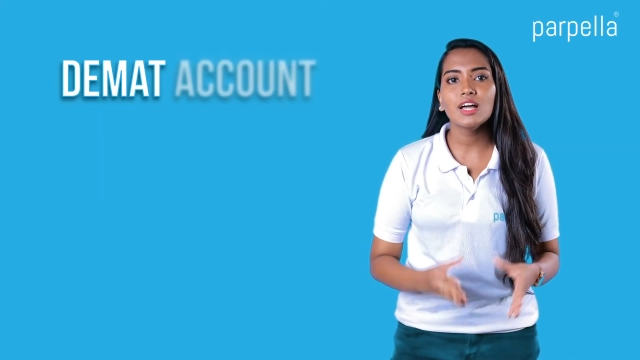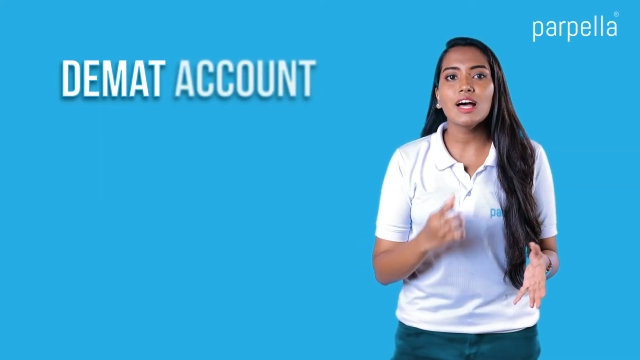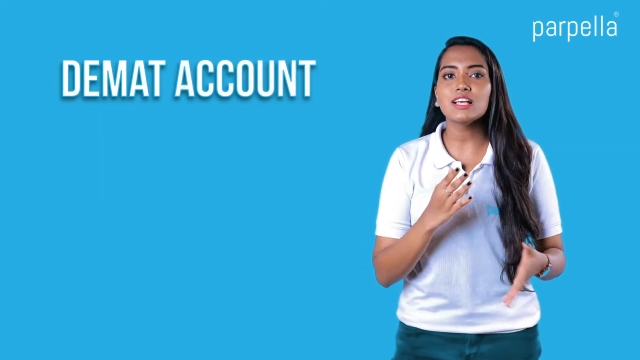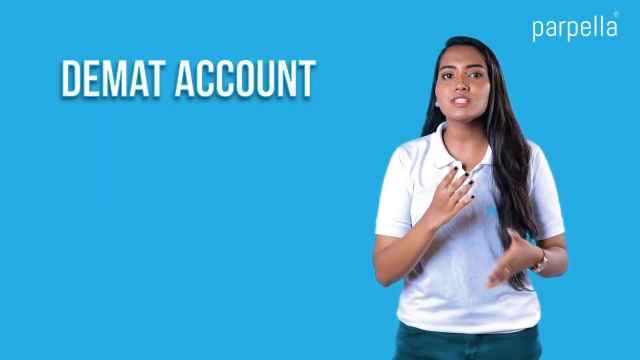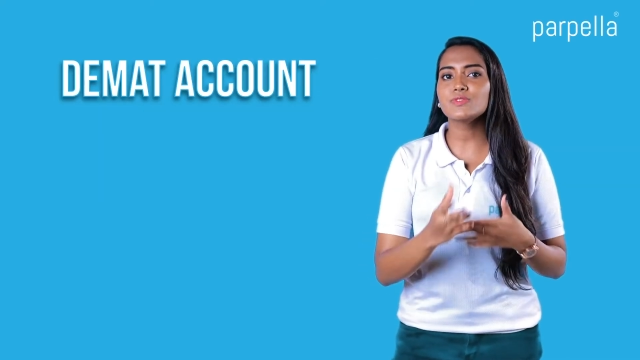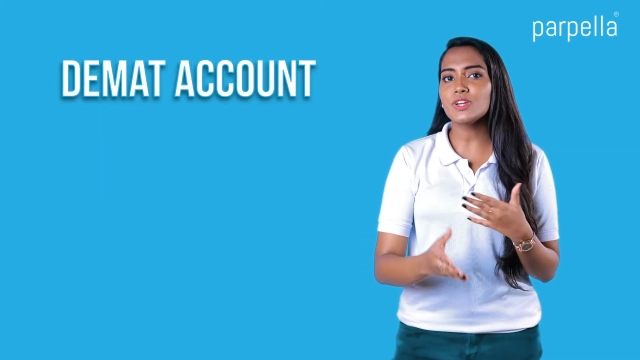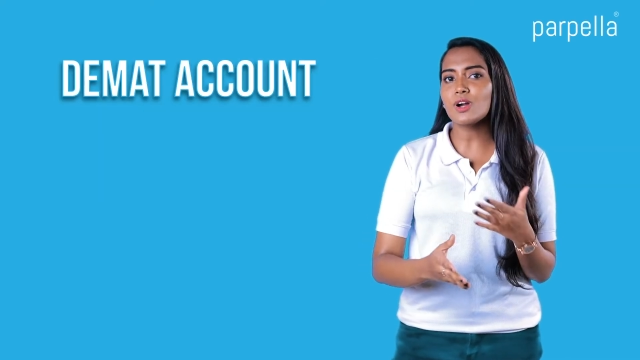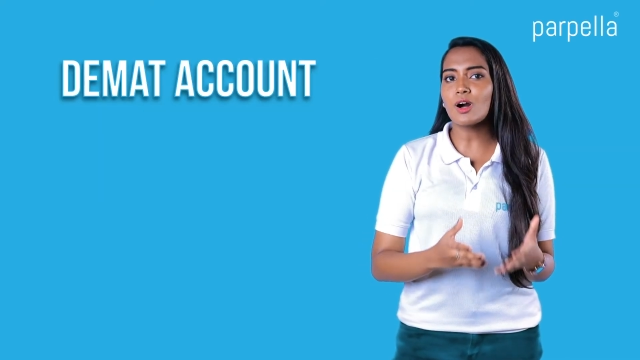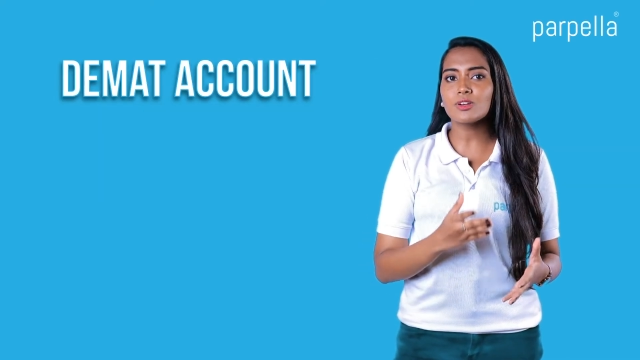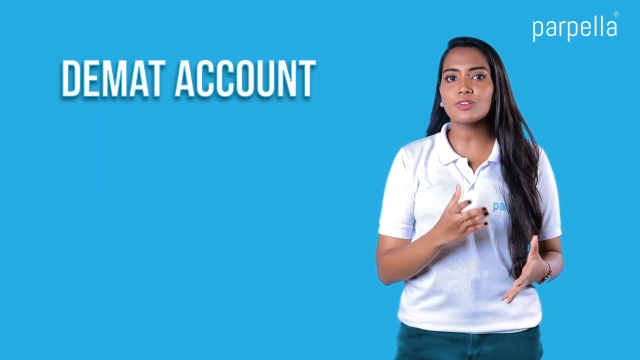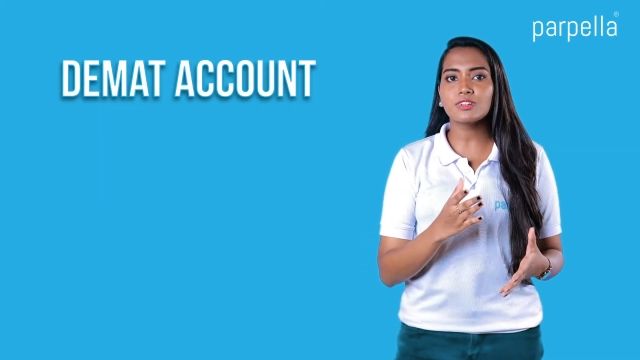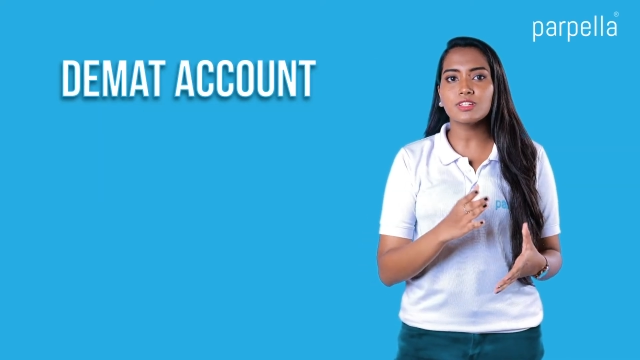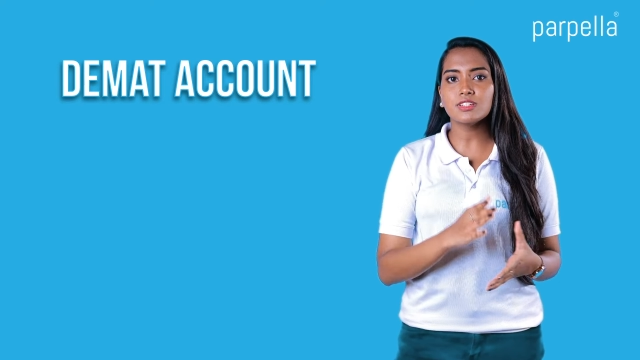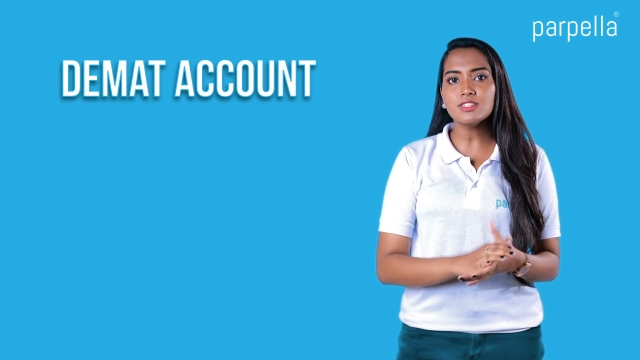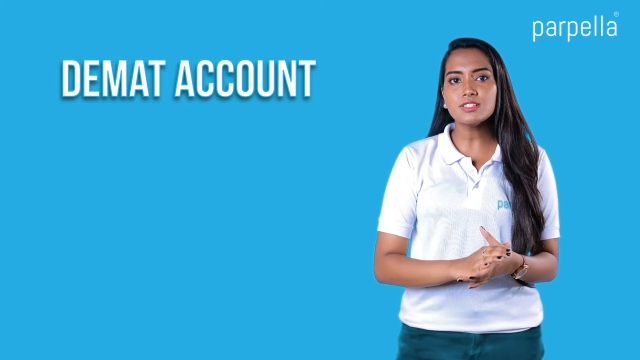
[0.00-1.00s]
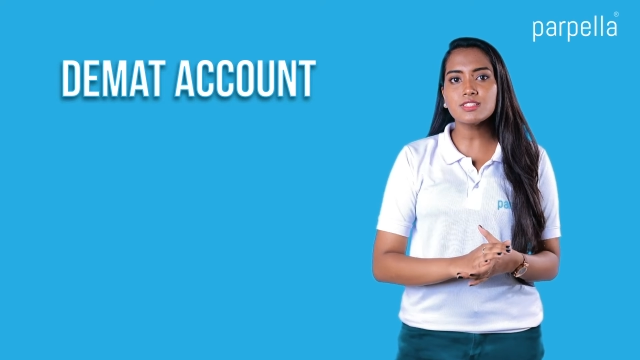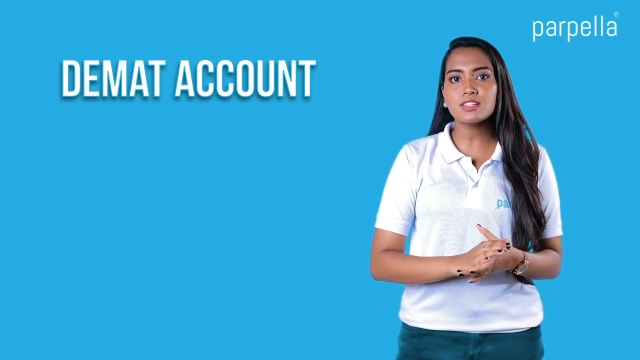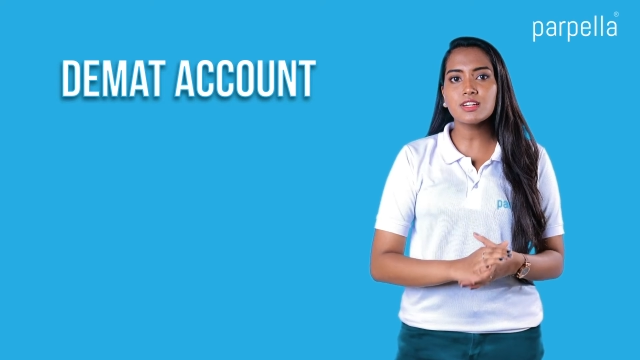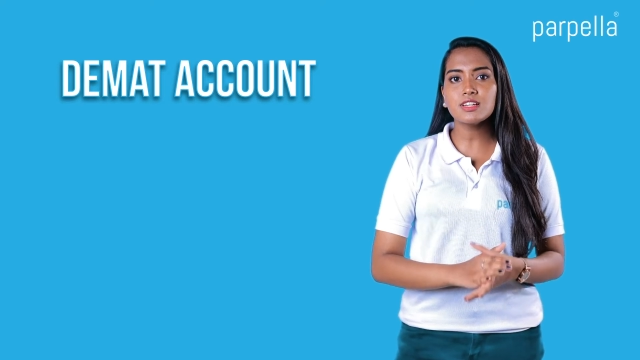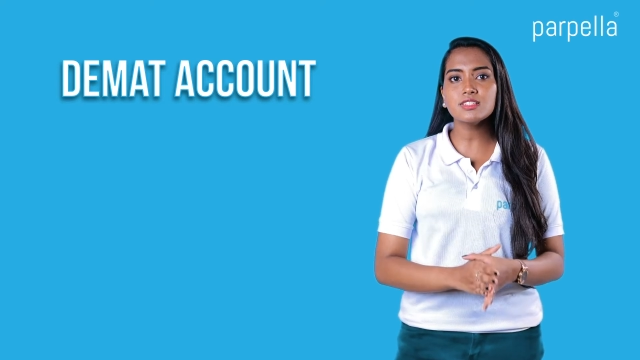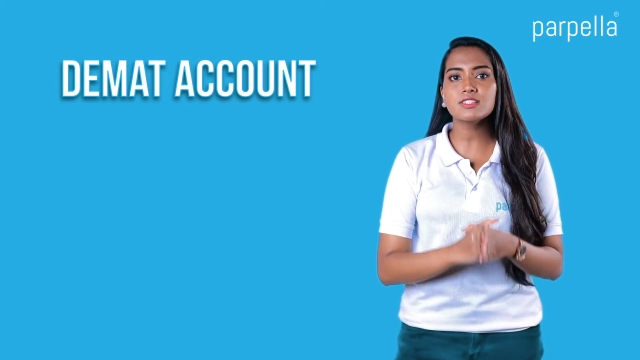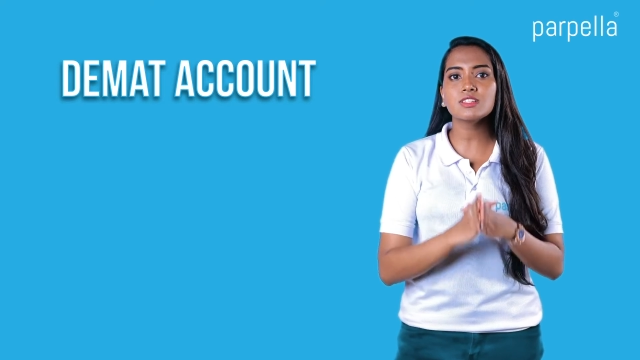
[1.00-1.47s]
As we already
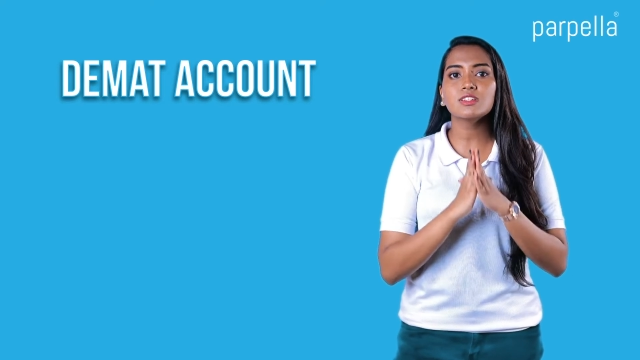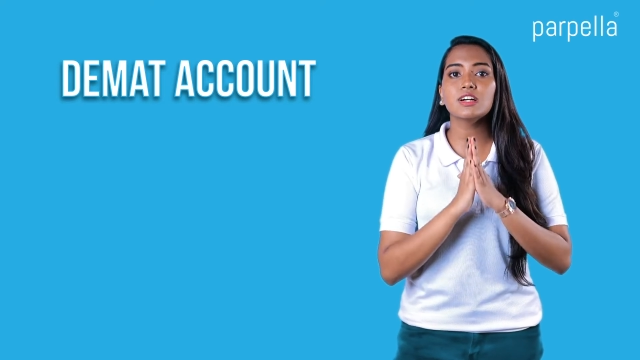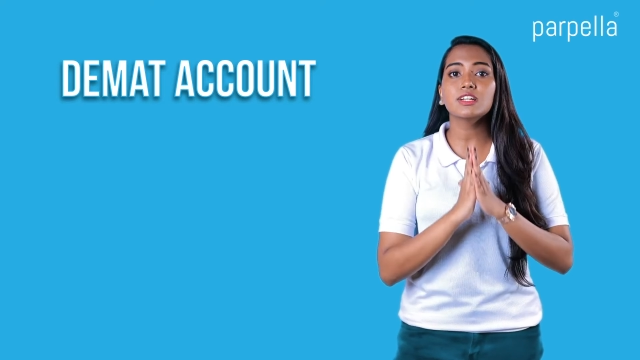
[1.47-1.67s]
discussed,